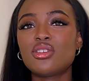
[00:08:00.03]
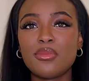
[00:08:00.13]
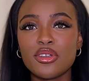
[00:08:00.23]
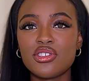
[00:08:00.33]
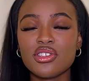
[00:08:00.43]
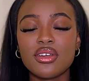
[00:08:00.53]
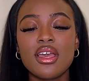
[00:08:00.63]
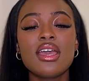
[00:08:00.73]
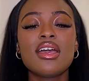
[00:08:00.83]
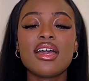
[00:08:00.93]
your posture.
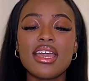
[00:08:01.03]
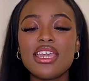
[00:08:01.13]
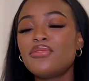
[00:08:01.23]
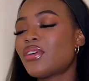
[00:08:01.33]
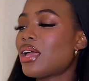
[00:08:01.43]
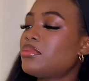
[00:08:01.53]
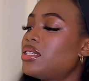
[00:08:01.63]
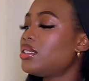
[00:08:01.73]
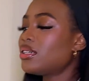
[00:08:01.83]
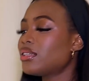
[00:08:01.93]
If I'm
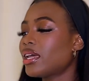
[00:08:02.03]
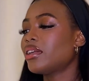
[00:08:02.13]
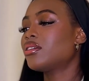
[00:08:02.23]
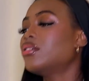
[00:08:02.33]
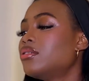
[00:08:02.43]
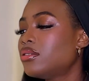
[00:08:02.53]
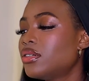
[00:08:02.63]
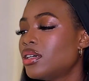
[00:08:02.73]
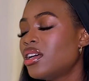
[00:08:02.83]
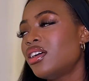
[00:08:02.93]
sitting like
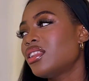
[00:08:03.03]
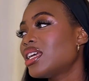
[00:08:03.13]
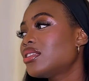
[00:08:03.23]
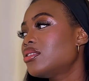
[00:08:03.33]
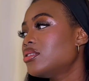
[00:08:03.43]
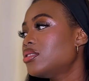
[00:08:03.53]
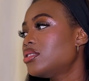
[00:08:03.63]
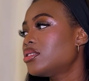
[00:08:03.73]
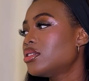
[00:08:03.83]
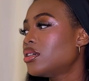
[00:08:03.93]

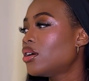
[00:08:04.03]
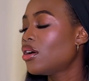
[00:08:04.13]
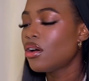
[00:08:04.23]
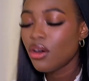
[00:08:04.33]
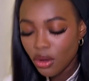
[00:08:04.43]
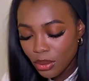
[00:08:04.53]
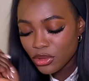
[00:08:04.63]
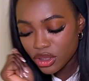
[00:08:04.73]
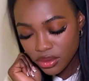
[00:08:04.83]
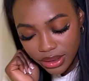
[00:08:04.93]
this, I'm
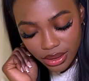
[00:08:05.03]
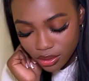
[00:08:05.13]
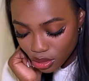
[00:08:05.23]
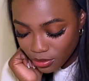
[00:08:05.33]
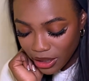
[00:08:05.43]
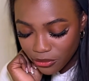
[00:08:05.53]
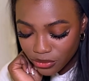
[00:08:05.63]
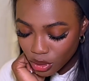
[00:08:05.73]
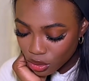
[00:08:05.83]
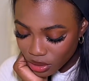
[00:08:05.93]
just looking into my
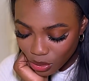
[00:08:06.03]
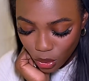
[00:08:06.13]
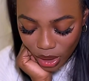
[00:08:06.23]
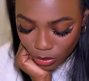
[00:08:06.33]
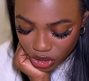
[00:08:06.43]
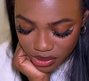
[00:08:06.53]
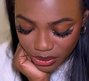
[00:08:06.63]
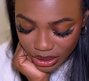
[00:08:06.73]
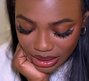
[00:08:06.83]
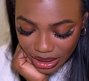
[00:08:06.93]
phone, or I'm just
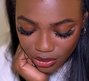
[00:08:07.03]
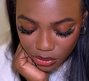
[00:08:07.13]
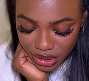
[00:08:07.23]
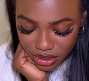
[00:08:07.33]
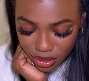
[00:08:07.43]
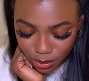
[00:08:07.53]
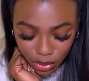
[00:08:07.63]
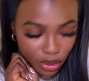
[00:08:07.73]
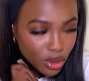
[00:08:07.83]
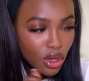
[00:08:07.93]
looking down and reading a
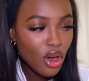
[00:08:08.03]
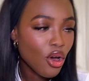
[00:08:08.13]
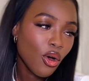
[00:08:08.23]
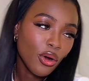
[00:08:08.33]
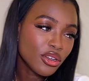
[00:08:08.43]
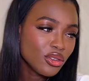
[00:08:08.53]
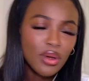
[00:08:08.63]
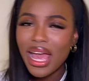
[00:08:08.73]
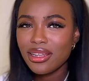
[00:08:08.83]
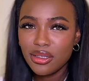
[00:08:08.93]
book, or
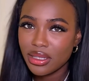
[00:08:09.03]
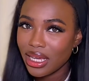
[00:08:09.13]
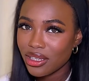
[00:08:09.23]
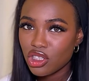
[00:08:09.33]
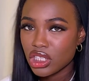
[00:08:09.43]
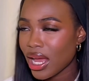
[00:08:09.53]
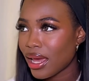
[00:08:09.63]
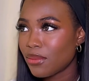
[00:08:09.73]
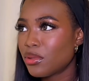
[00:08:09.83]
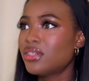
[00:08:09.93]
I look like a
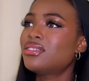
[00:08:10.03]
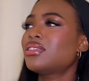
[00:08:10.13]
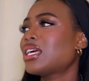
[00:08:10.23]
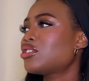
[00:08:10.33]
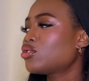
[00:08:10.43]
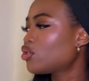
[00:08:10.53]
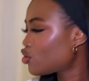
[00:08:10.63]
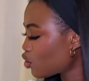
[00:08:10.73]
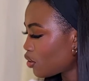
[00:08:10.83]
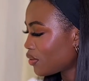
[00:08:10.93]
shy person that's not
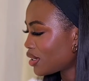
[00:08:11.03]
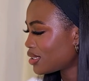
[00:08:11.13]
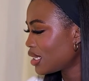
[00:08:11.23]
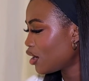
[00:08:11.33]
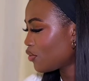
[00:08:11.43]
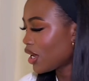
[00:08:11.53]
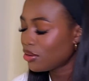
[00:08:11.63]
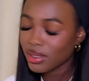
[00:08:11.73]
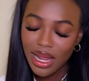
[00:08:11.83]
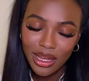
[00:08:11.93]
sure of herself. I
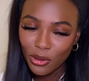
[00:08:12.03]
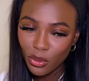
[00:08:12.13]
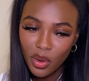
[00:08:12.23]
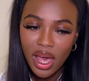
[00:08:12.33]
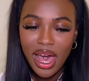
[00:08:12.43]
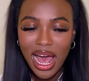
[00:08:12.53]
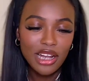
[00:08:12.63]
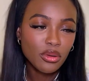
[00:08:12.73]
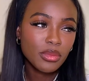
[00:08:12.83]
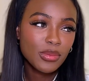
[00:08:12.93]
look like, oh, I
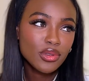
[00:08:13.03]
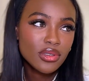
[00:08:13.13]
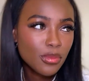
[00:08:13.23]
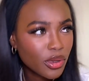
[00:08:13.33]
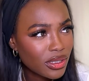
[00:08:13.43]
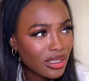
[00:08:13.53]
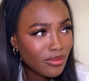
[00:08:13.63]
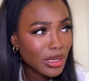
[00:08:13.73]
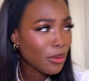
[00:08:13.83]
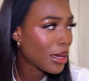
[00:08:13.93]
don't want people to perceive
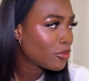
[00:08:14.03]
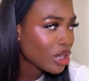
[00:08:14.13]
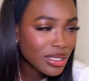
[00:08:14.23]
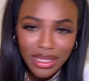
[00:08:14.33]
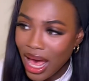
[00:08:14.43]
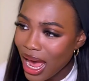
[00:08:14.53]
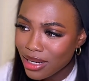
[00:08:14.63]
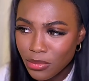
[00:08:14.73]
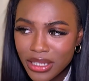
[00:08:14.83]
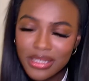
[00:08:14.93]
me, I'm trying to
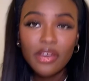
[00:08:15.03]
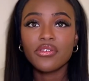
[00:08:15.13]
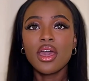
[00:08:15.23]
hide myself.